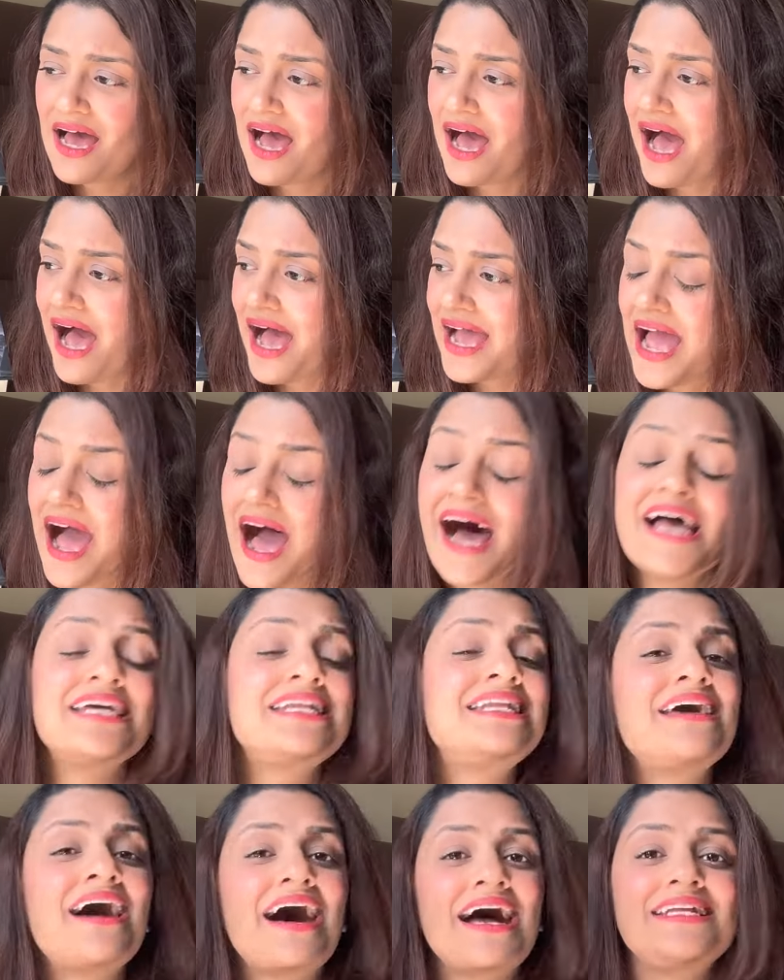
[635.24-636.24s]
I
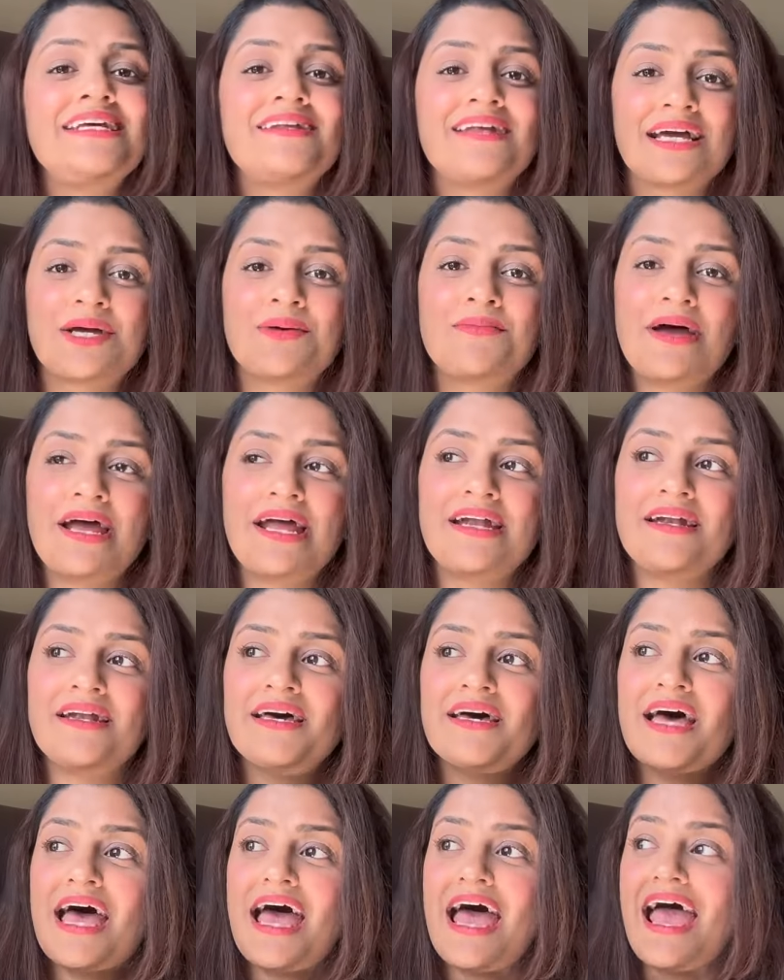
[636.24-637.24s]
highly recommend
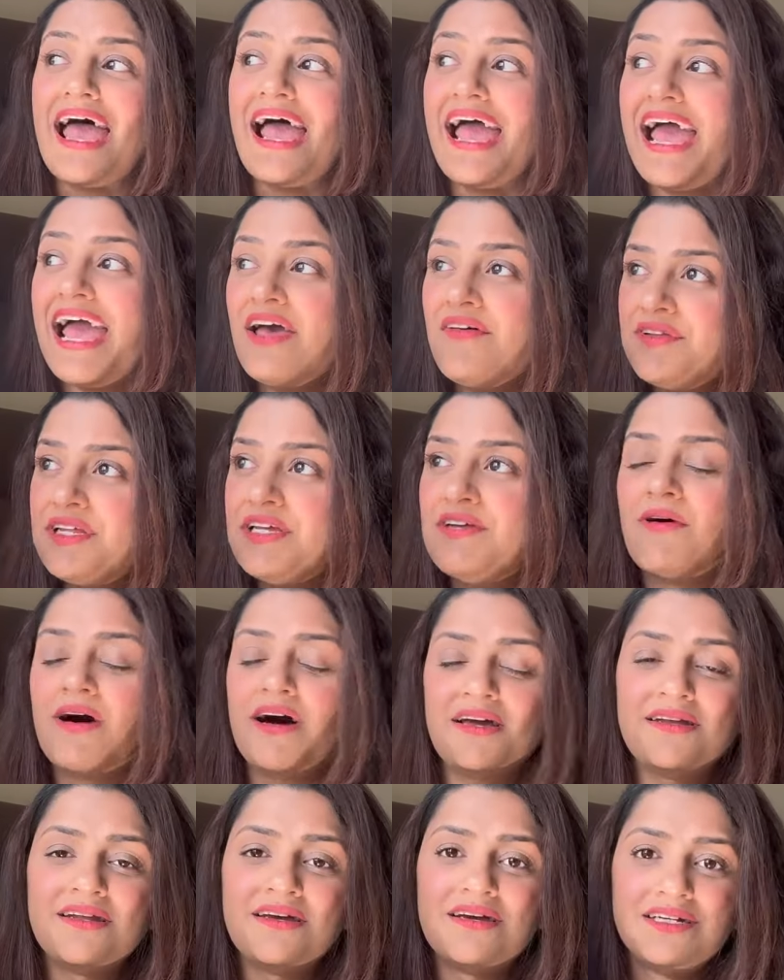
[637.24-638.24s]

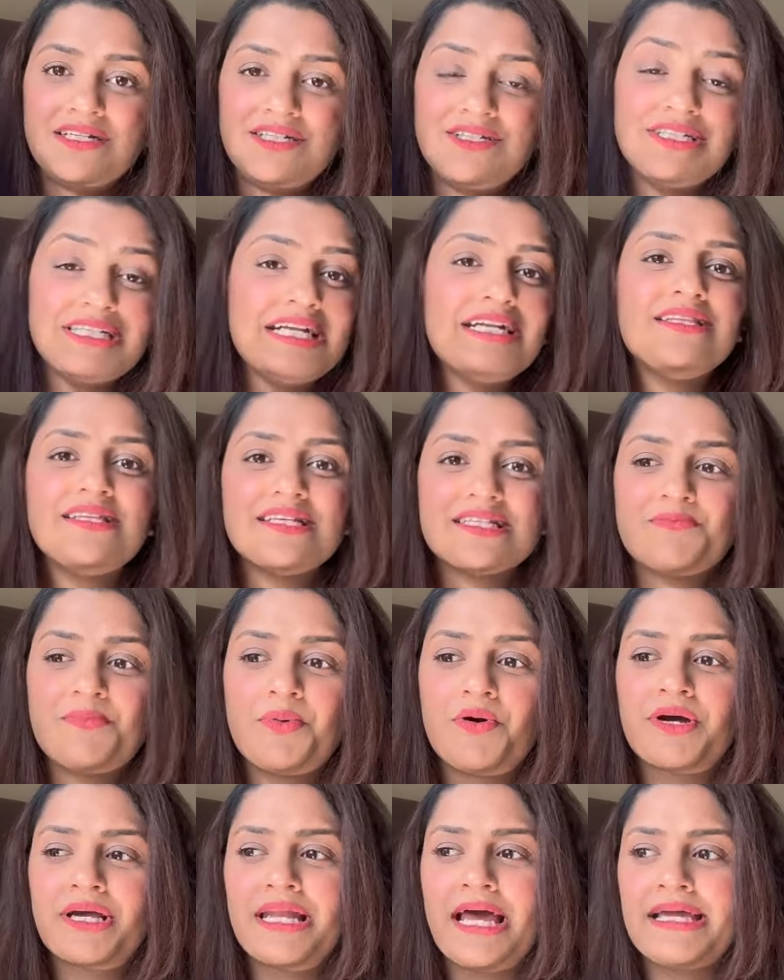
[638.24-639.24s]
everyone to read this
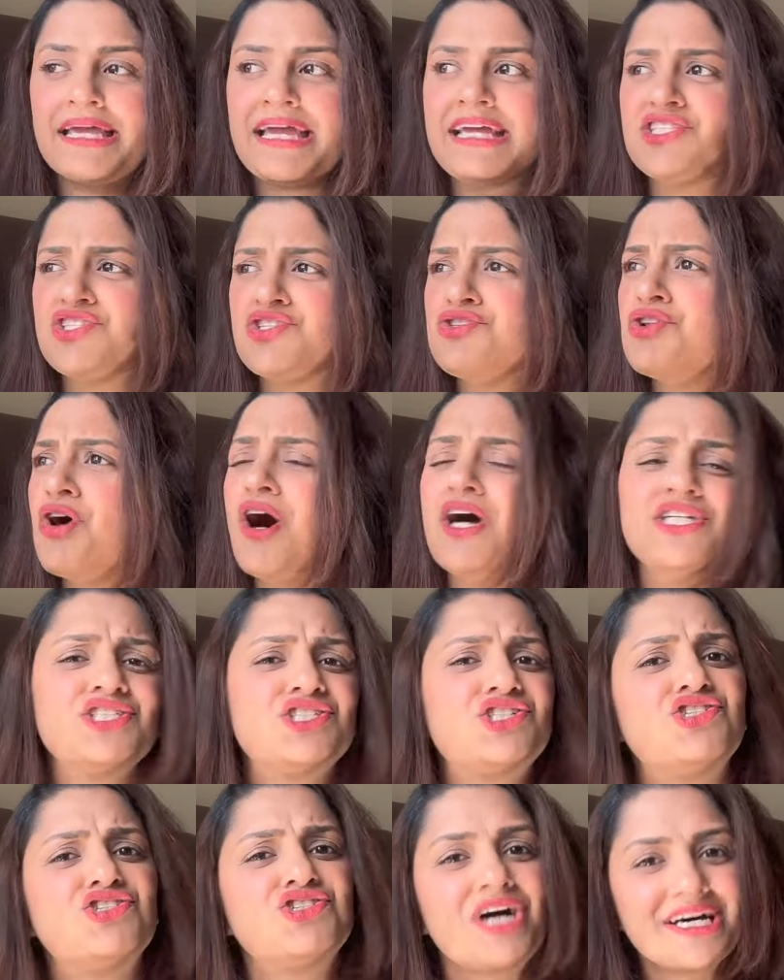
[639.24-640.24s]
book. Like, it's not
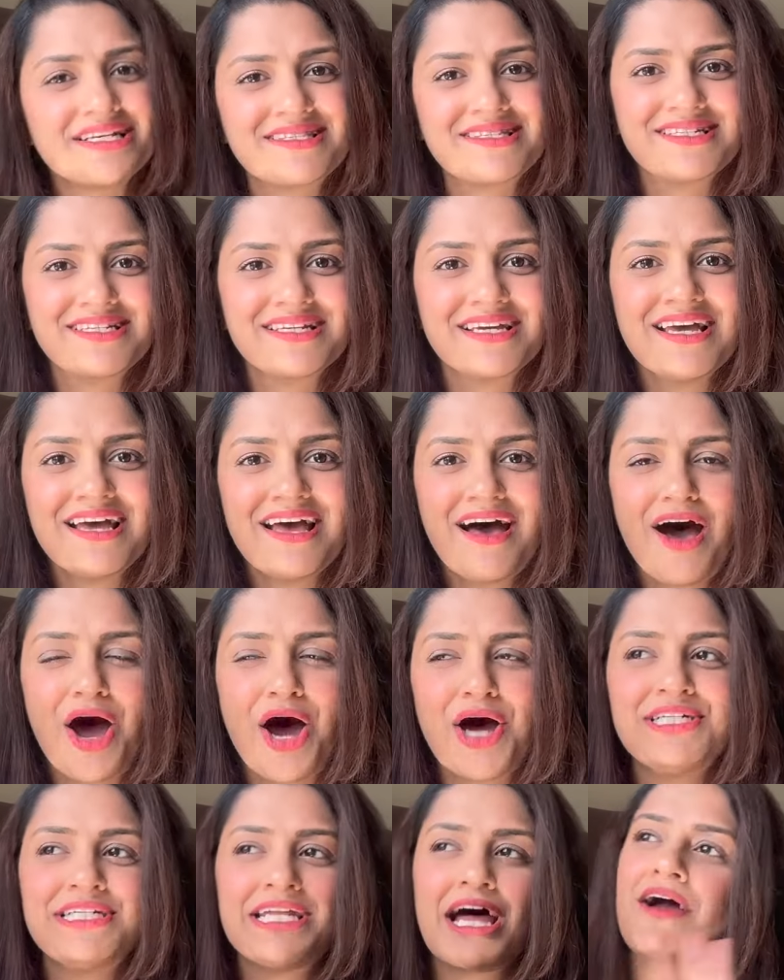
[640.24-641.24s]
just
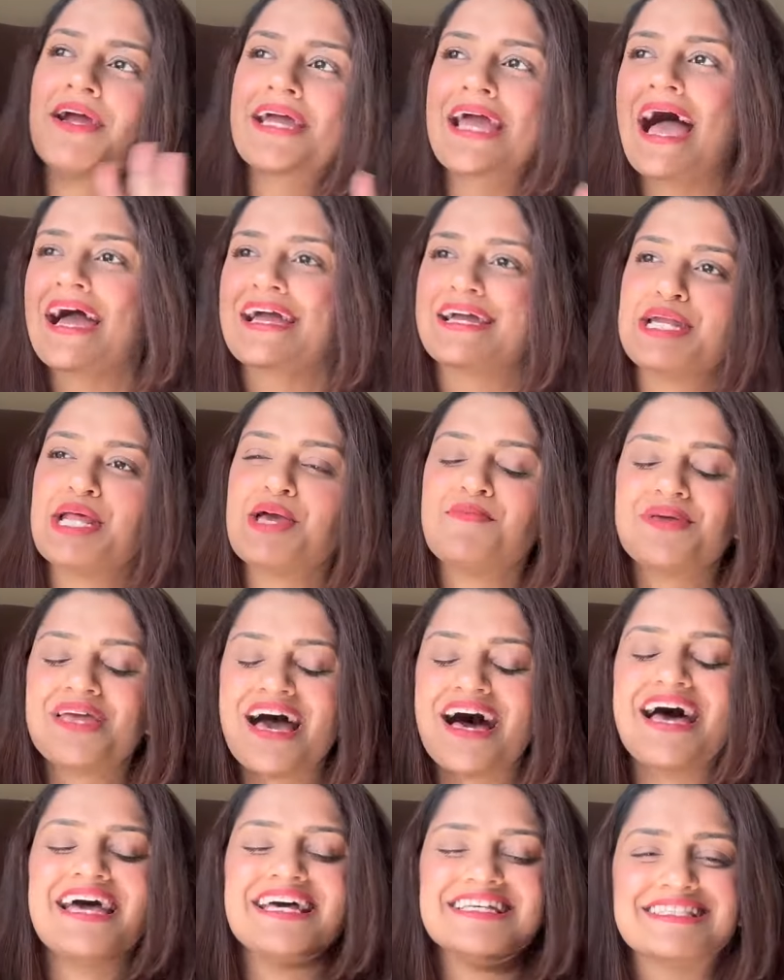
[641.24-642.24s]
a dark
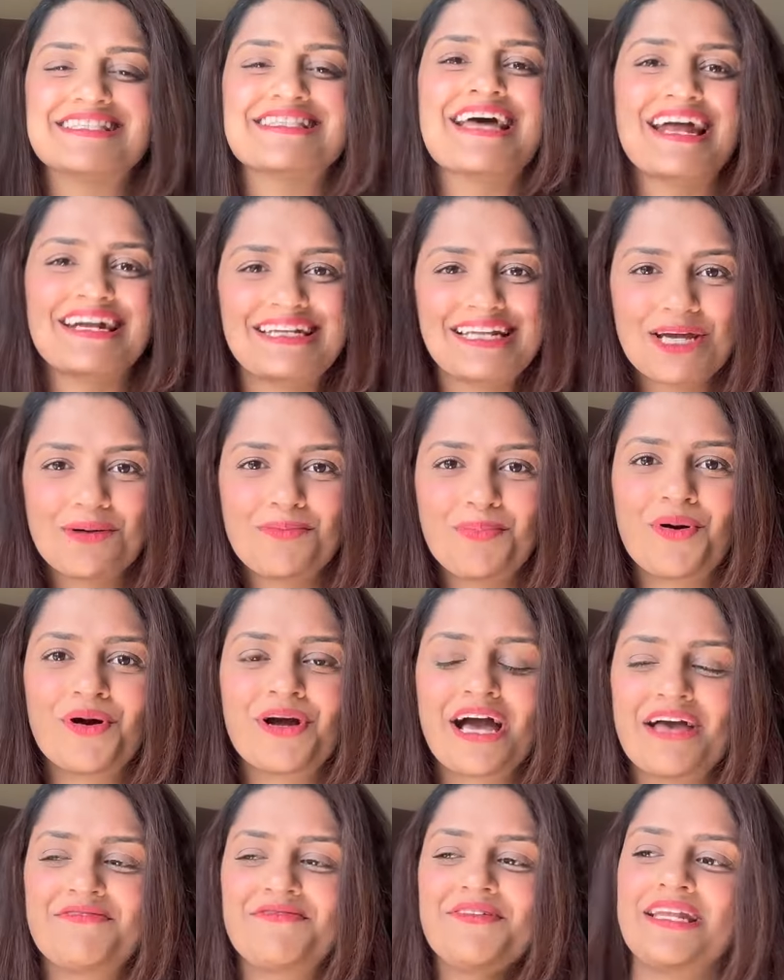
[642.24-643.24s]
academia aesthetic book.
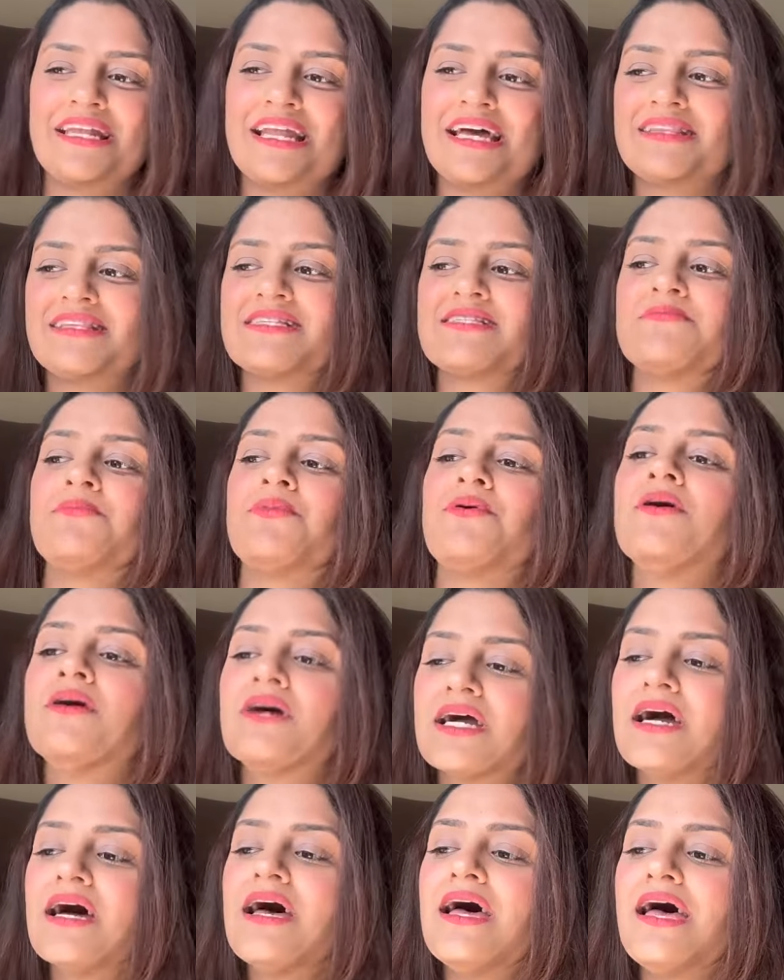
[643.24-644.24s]
I feel like this
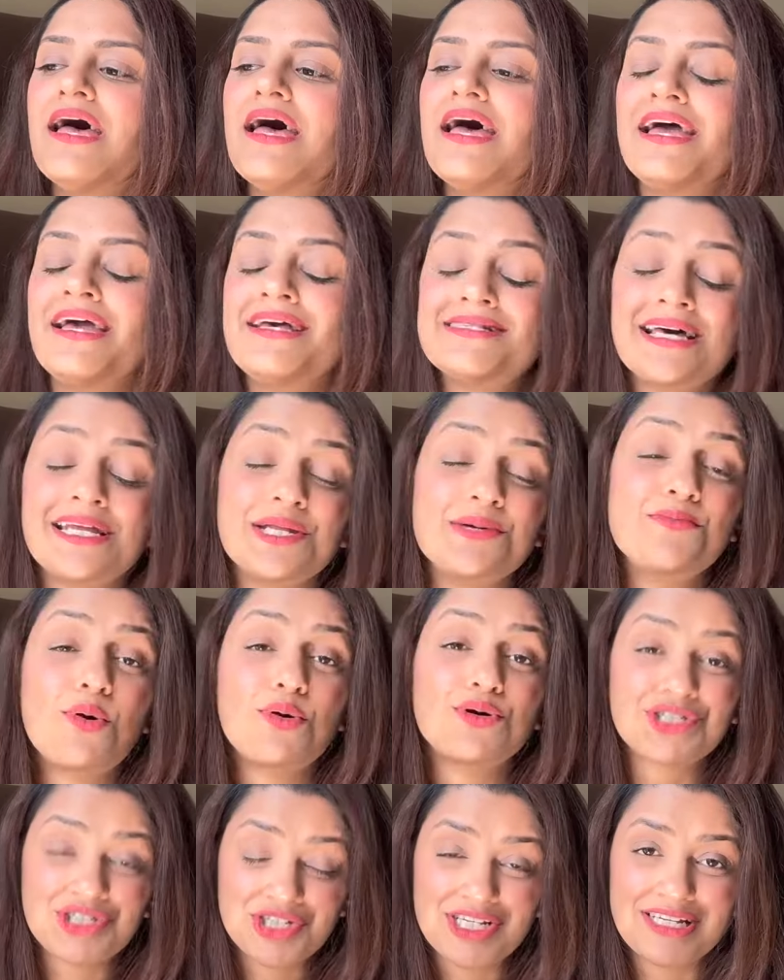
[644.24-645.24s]
book is an
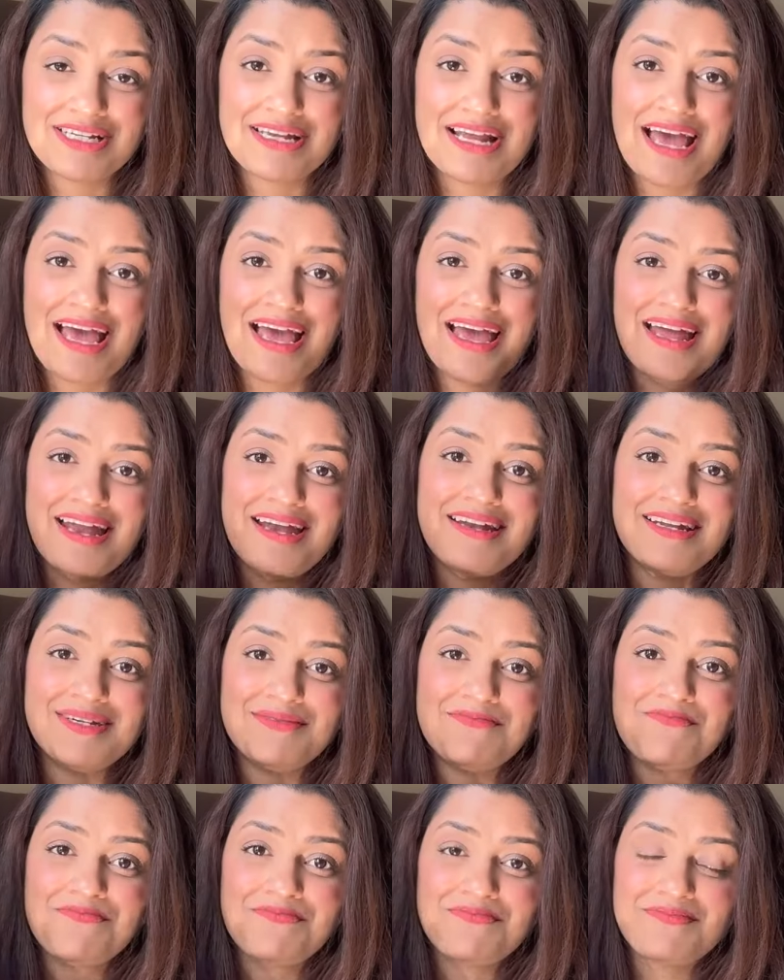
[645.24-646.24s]
emotion and
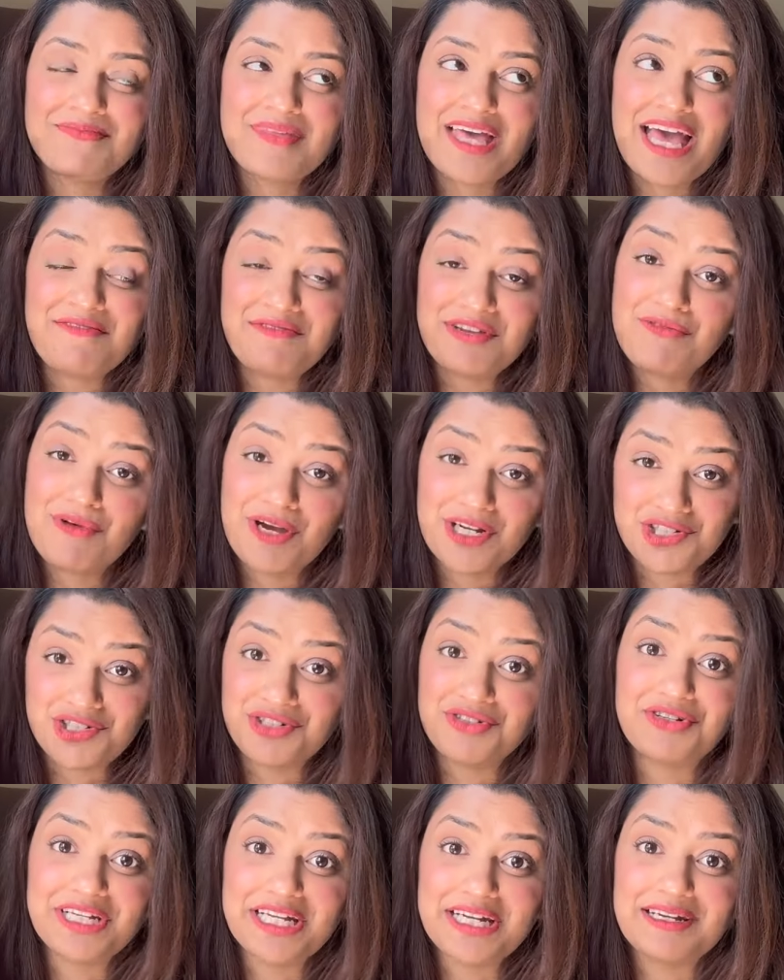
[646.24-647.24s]
everyone
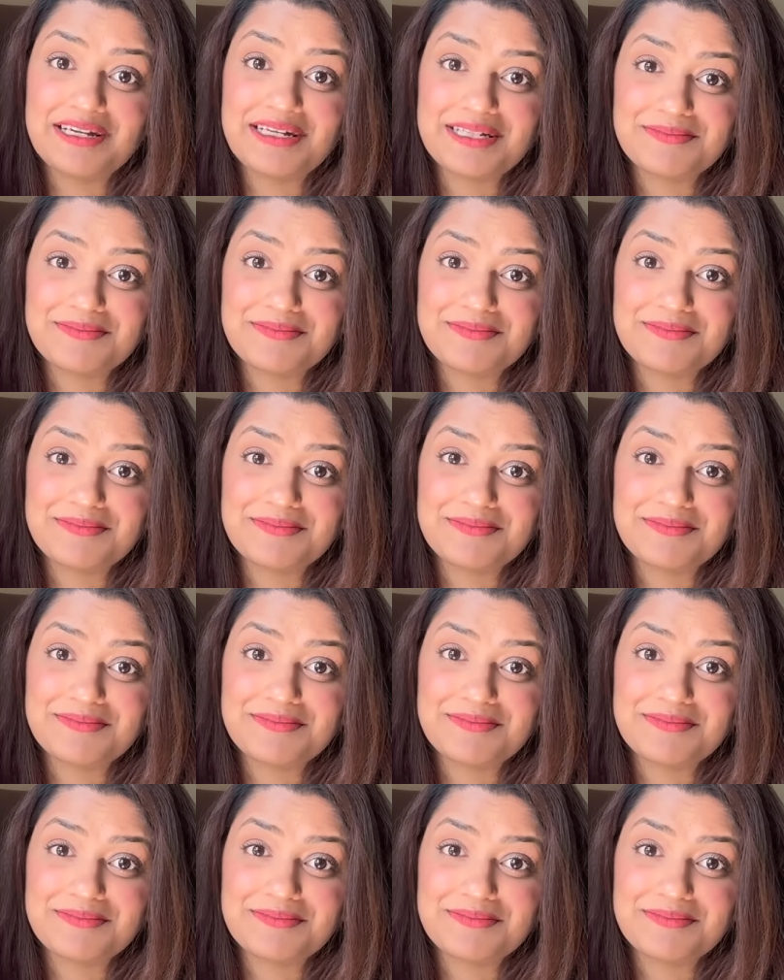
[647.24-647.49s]
should read it.